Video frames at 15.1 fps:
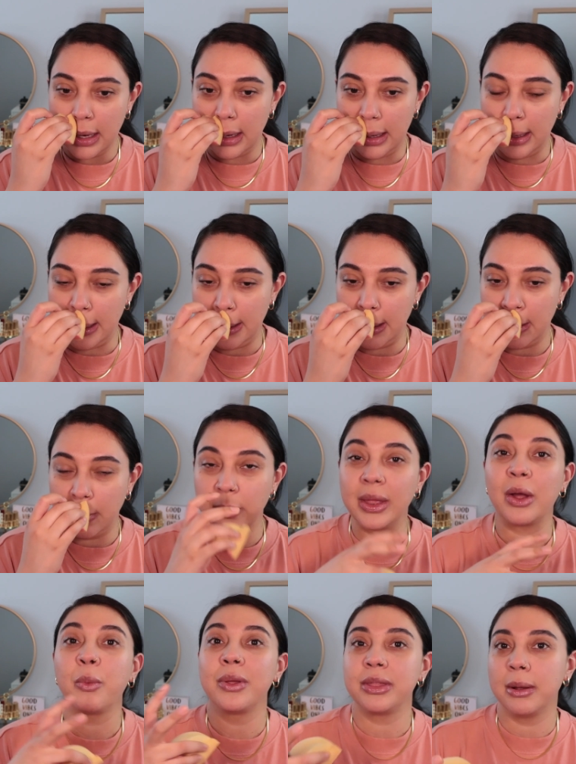uh,
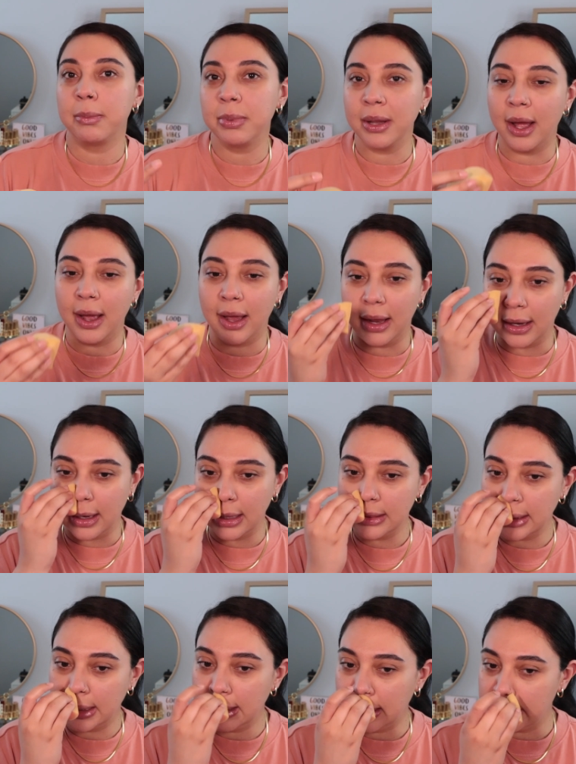like with applying. I
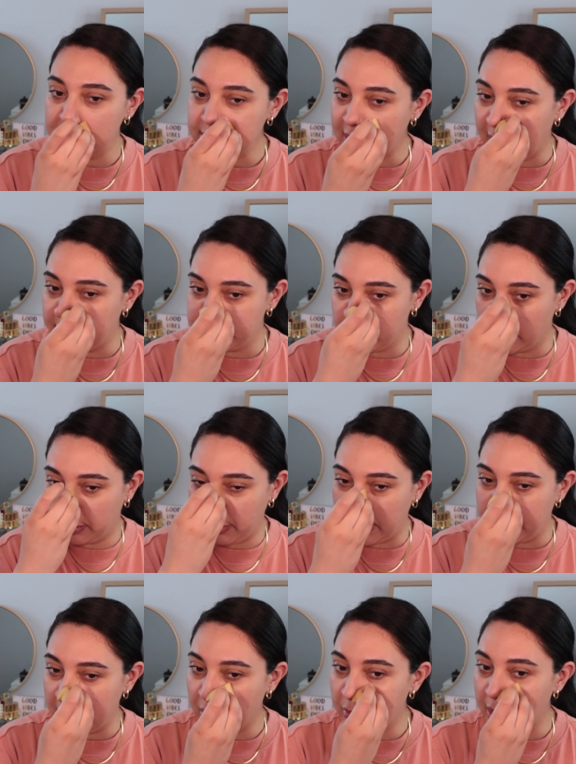think a lot of times with
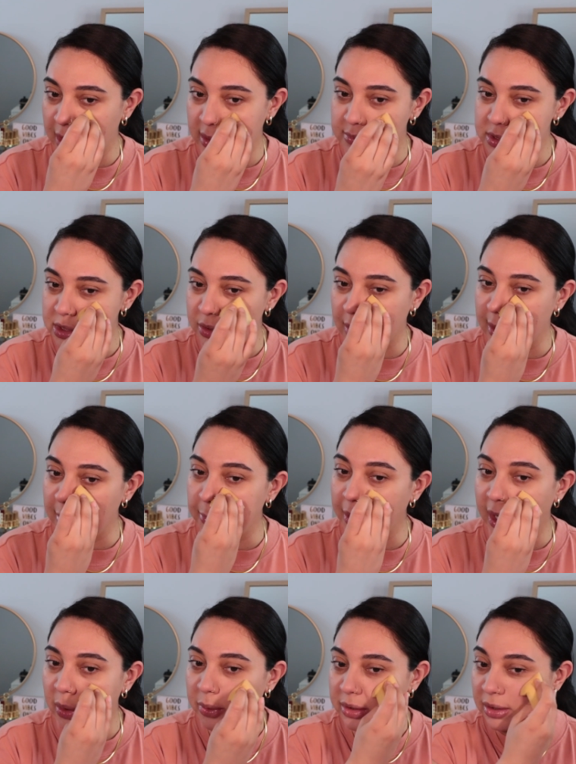BB creams, you can
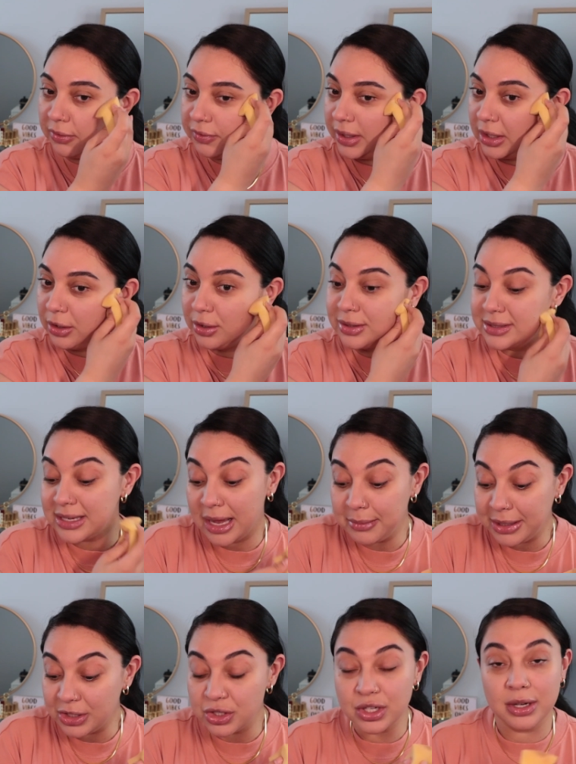apply with your fingers. I'm
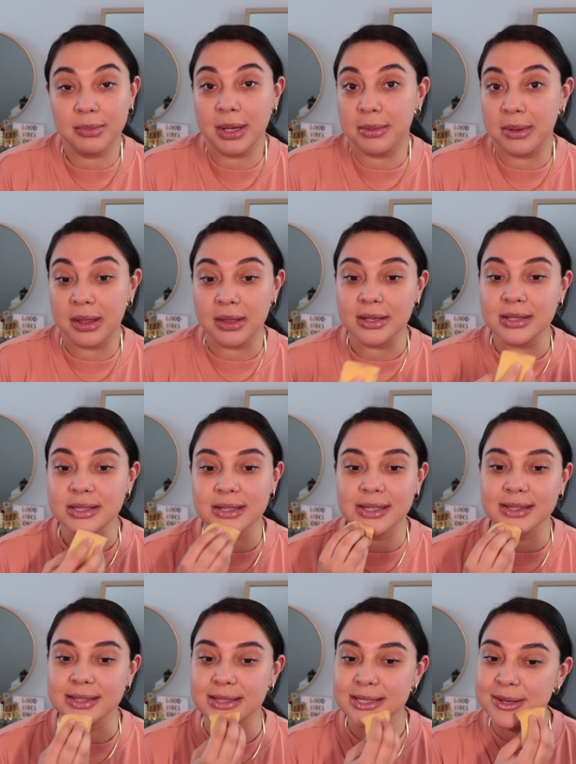not sure, maybe this
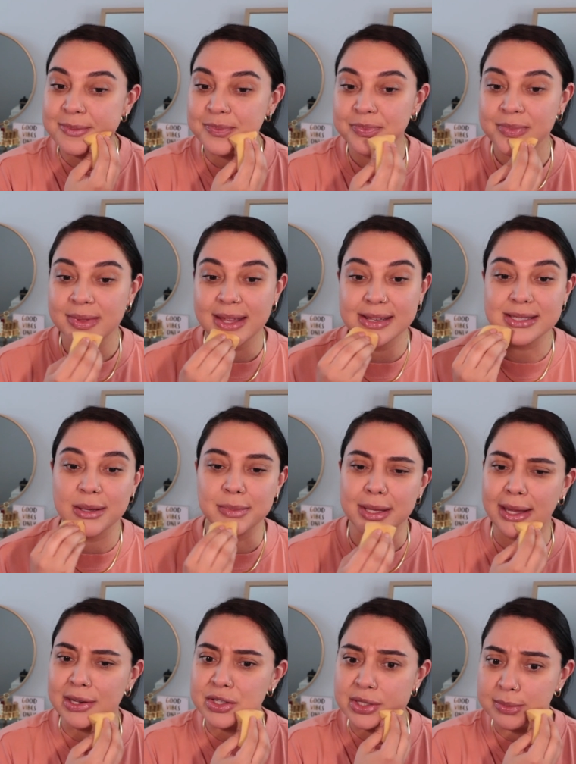is something
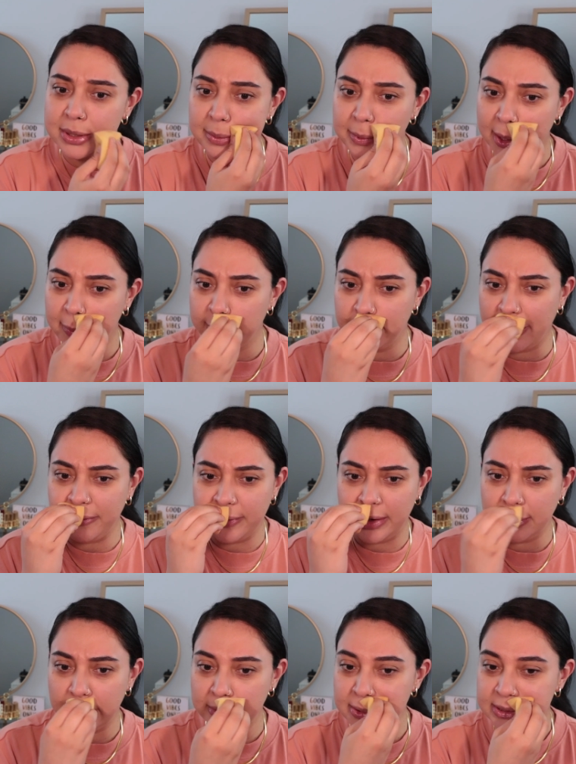I should be applying with my
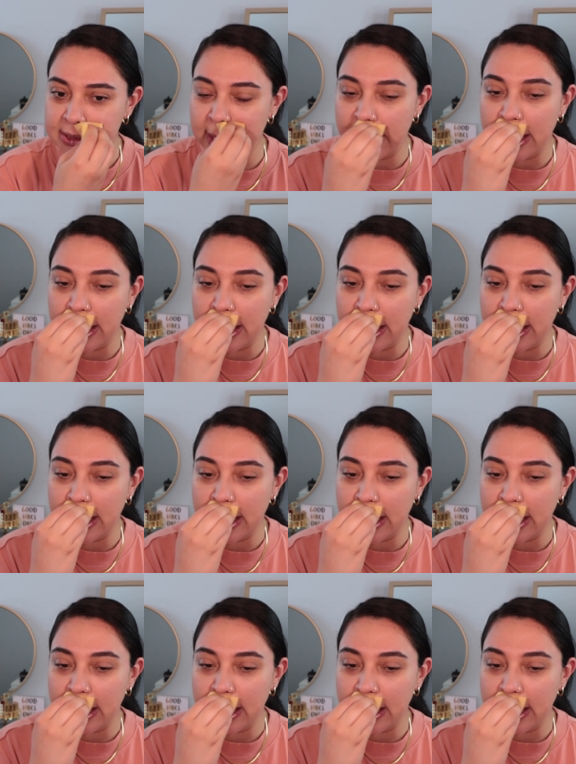fingers.